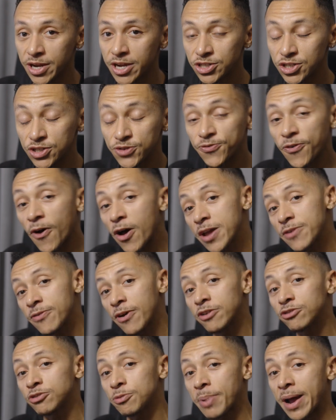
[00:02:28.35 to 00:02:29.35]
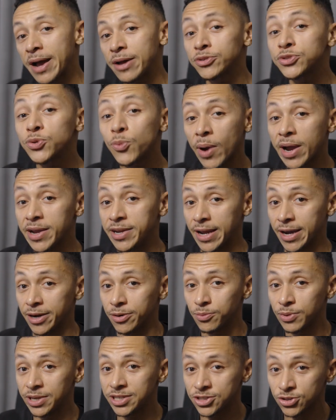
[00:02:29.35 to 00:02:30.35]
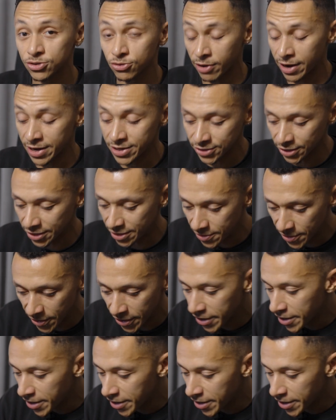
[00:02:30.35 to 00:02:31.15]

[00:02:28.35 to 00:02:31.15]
Just five hundred pounds away now, which is crazy.